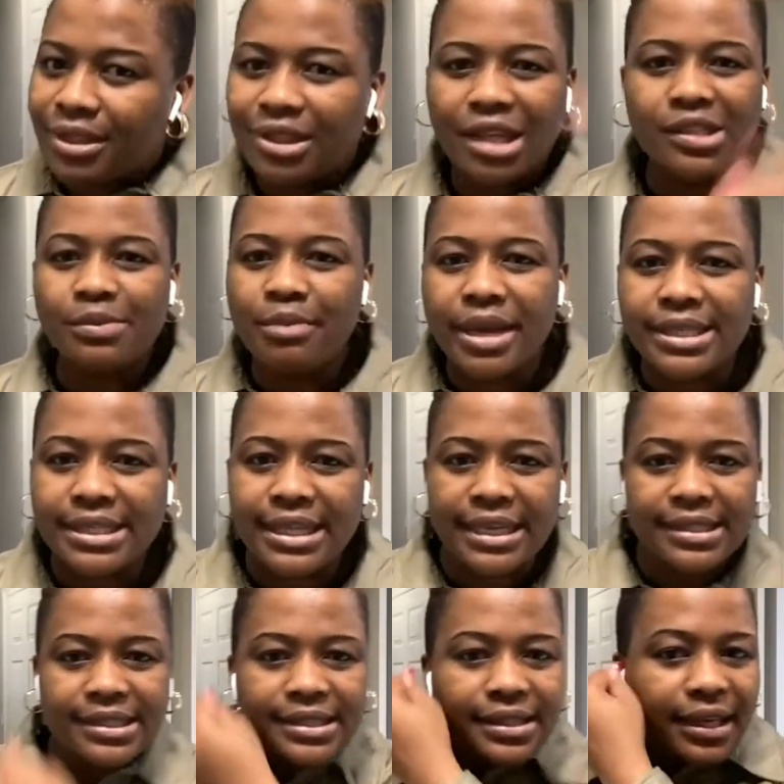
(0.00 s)
Doesn't make
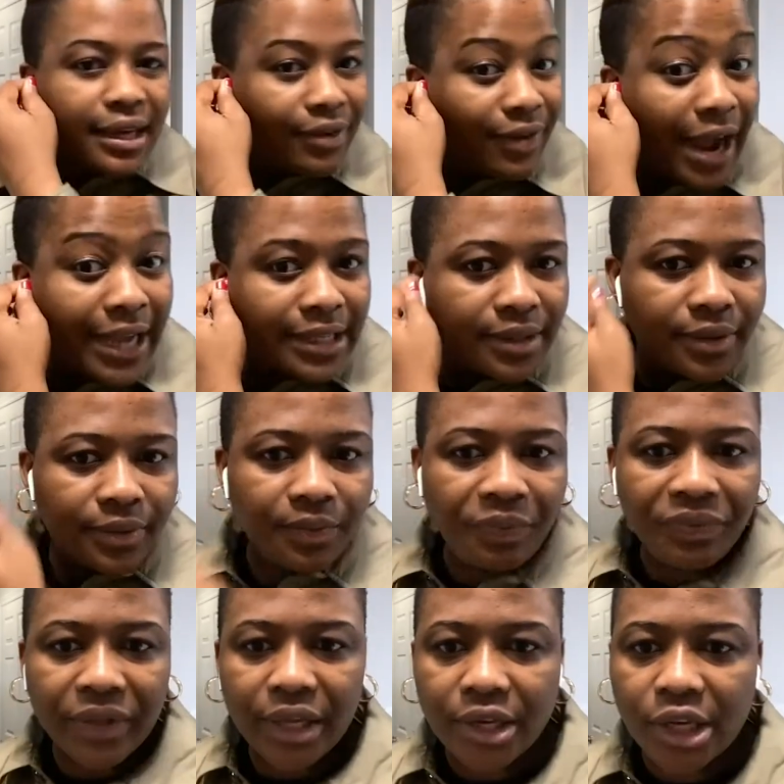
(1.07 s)
sense, right?
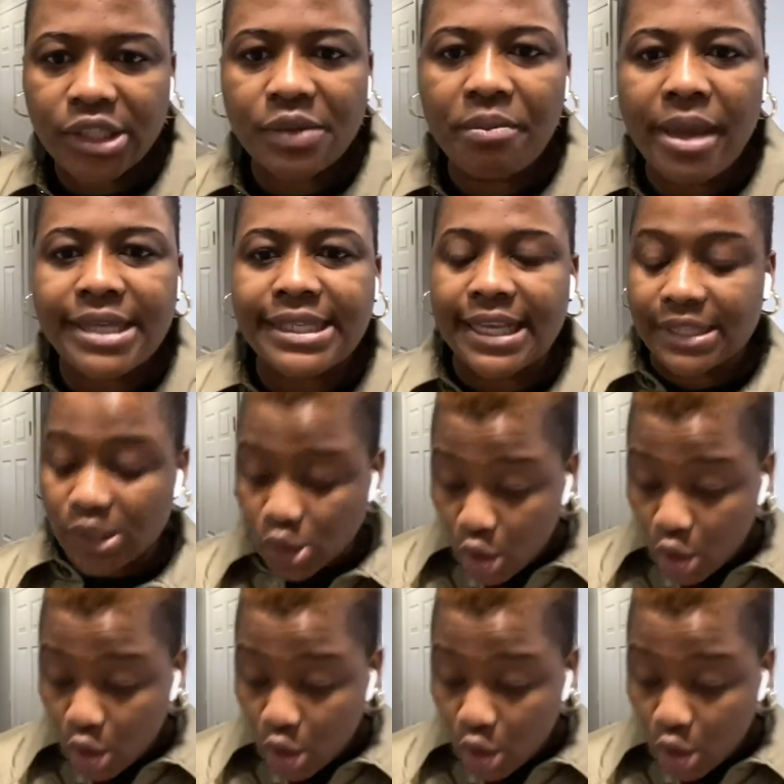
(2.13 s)
It doesn't make sense.